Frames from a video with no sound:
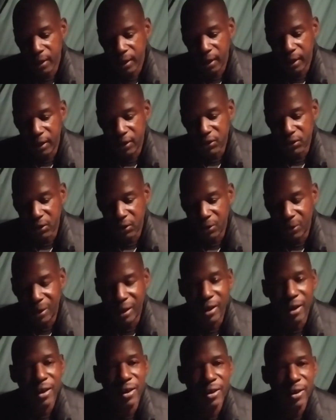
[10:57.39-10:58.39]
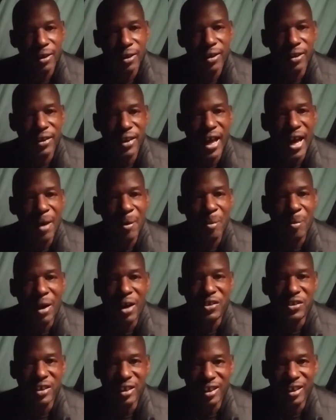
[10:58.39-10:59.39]
And so now I'm
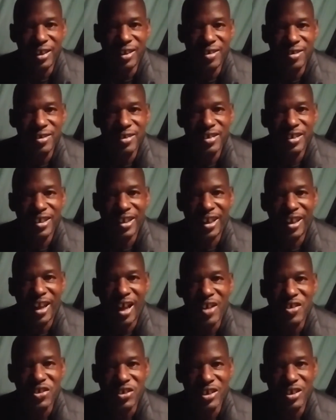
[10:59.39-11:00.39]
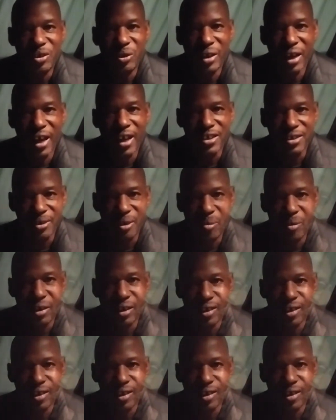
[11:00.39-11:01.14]
about to eat, and I'll see you guys in a minute.